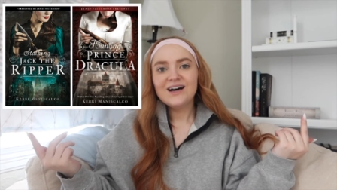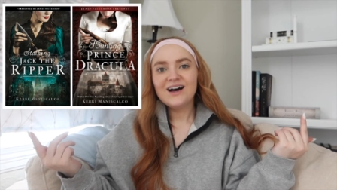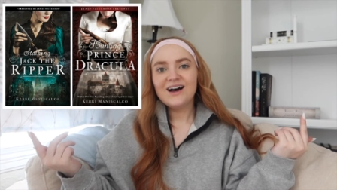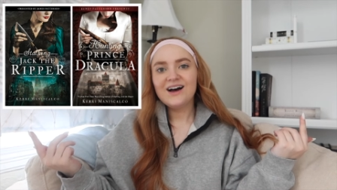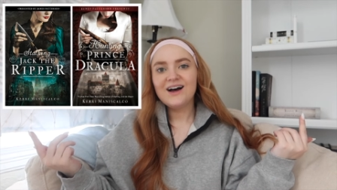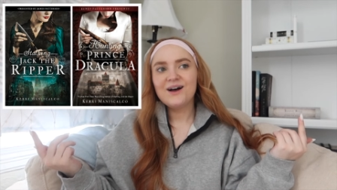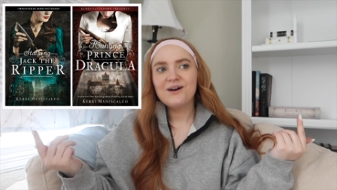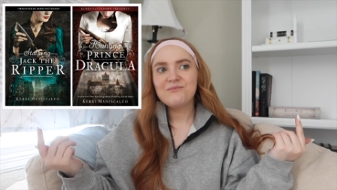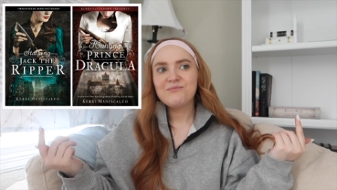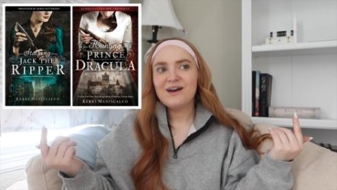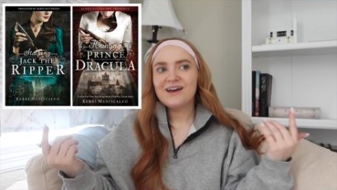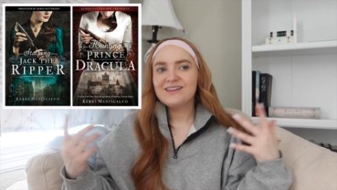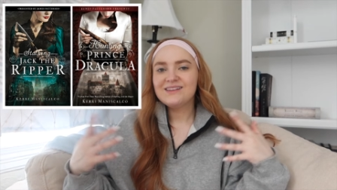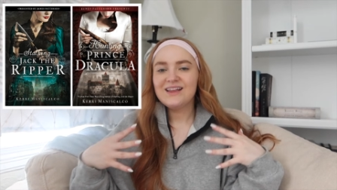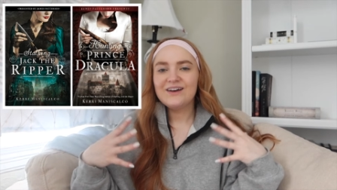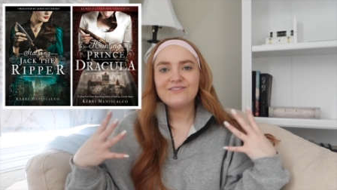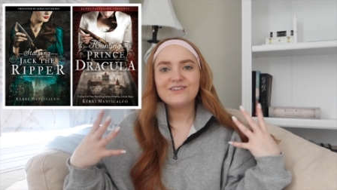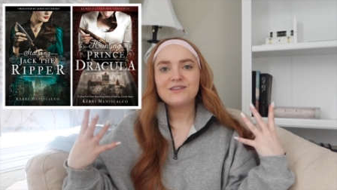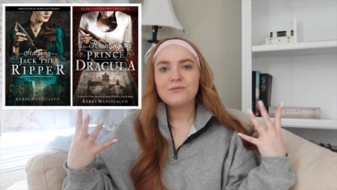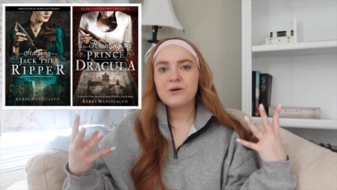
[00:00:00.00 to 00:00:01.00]
Um, I
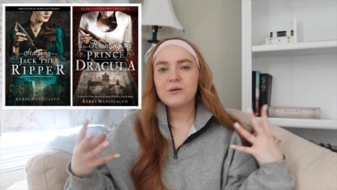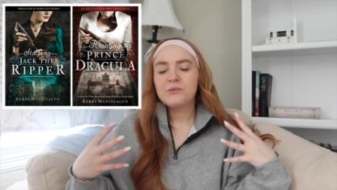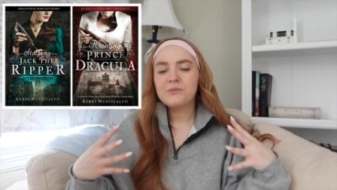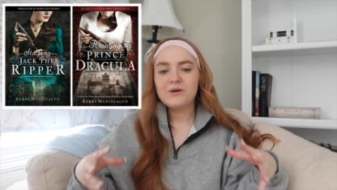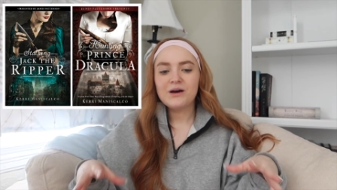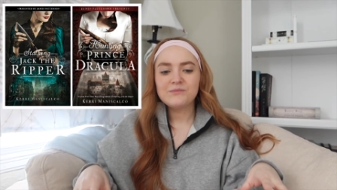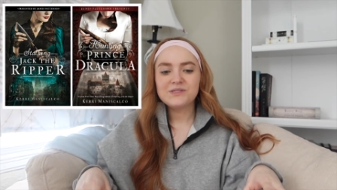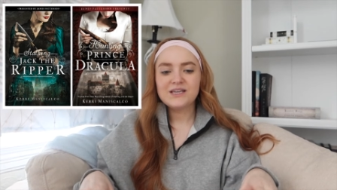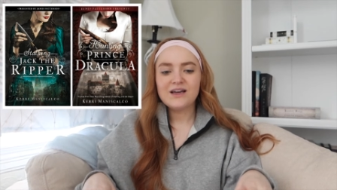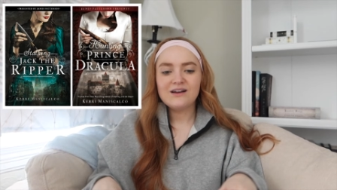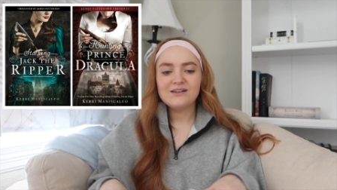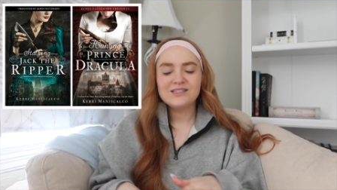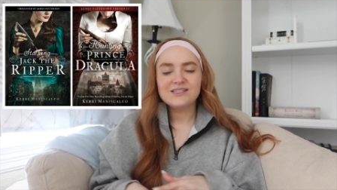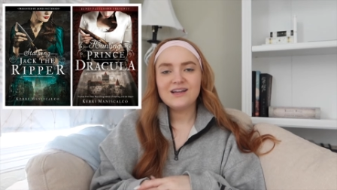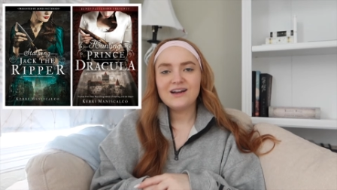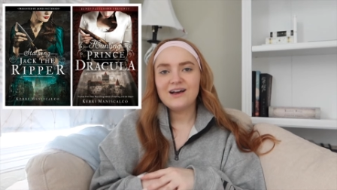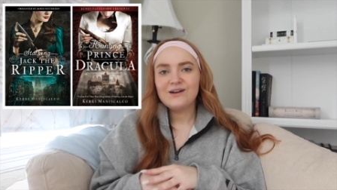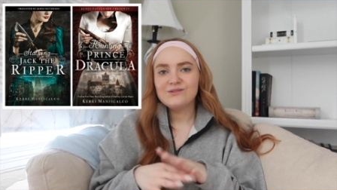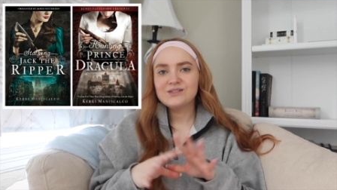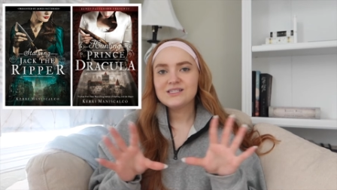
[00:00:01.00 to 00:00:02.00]
left them at my mom's house
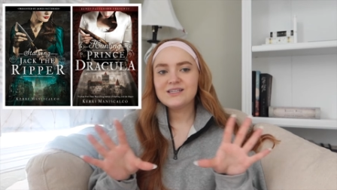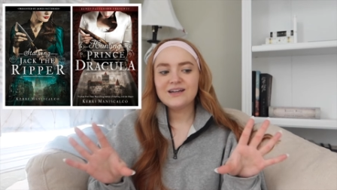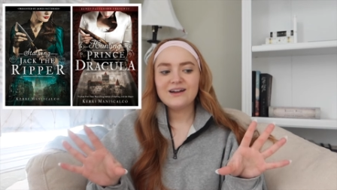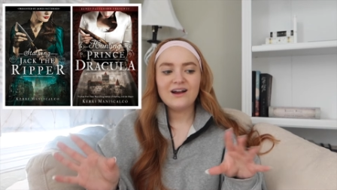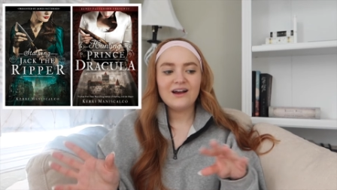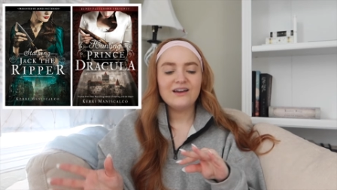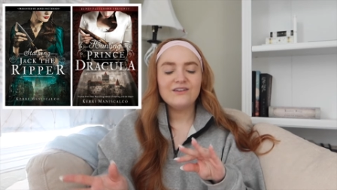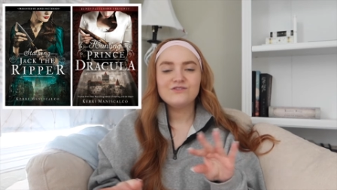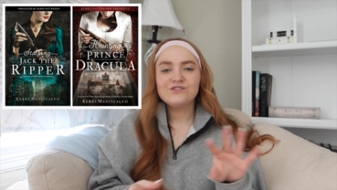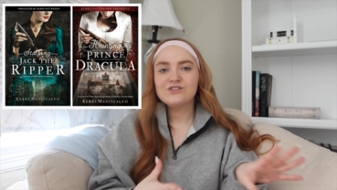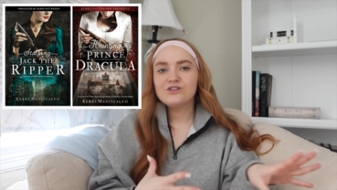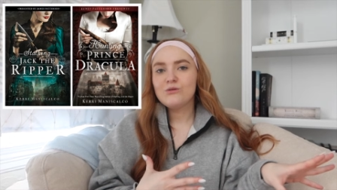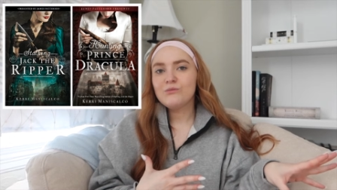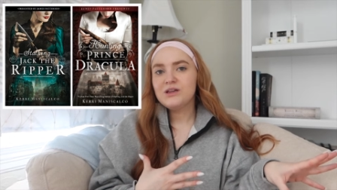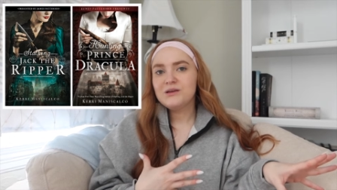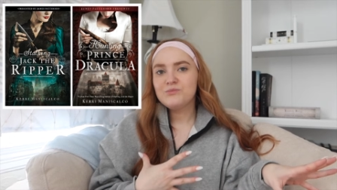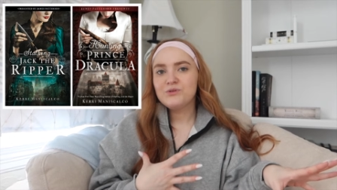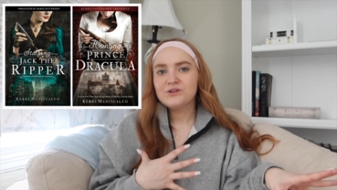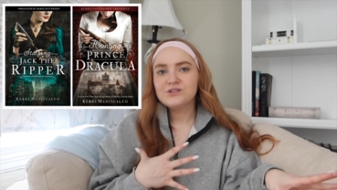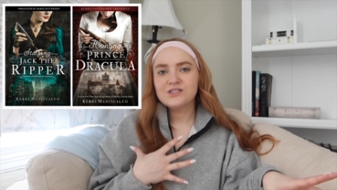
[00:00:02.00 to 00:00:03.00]
and I was like, I have so
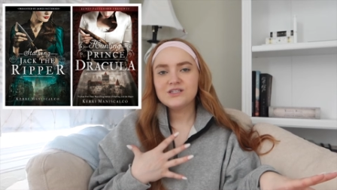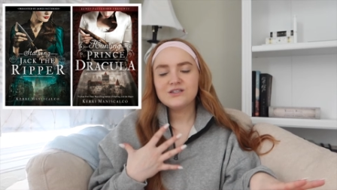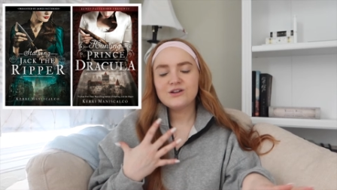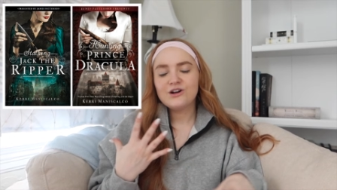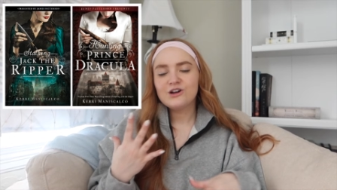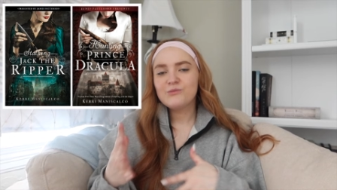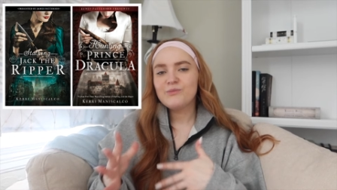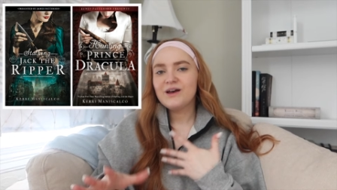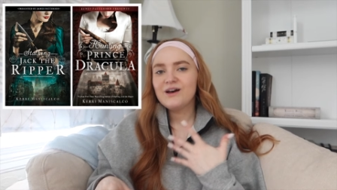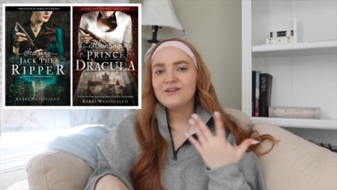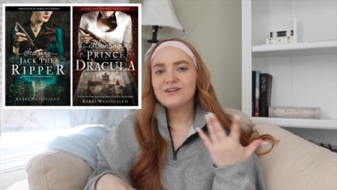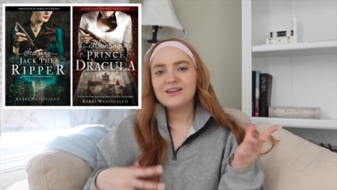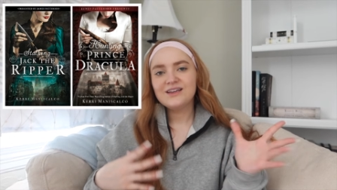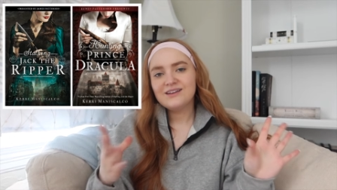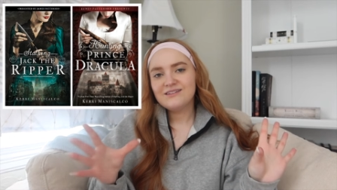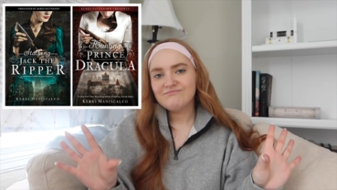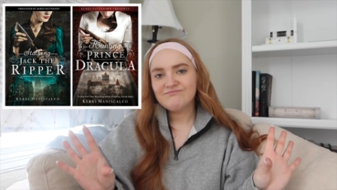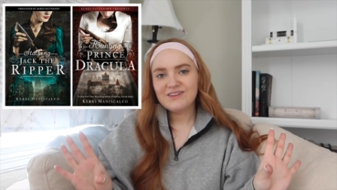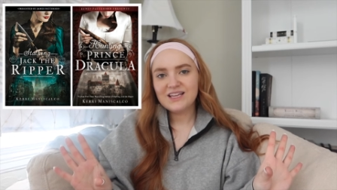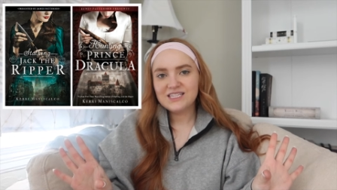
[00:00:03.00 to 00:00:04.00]
many books to talk about,
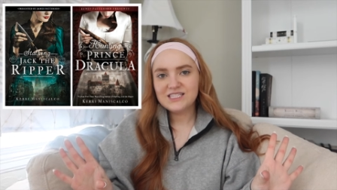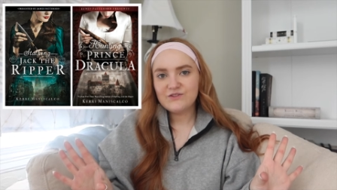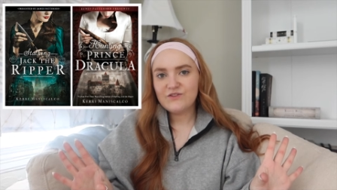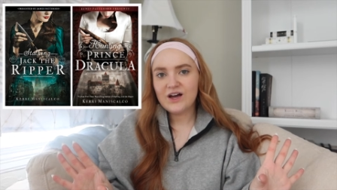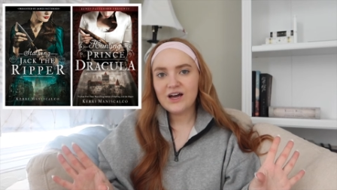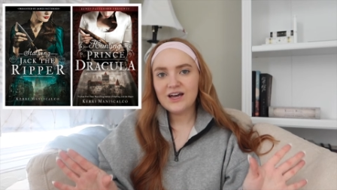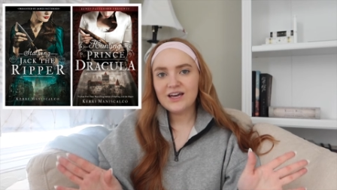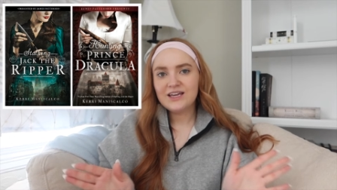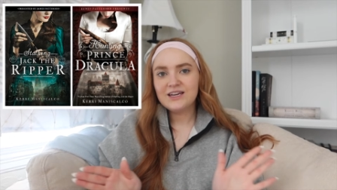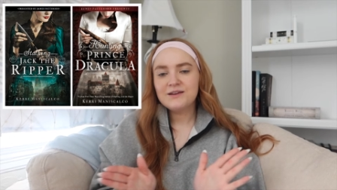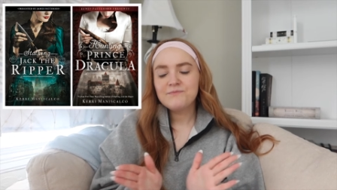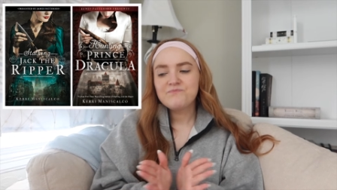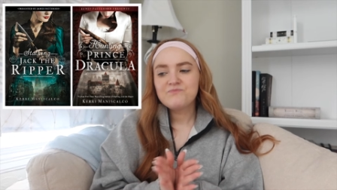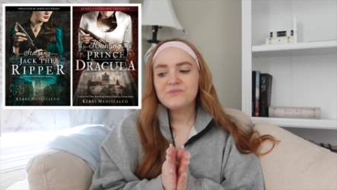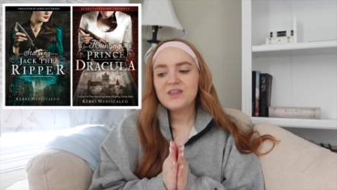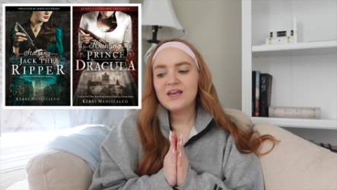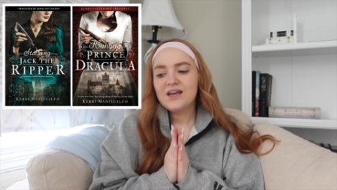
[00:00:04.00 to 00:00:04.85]
it's fine.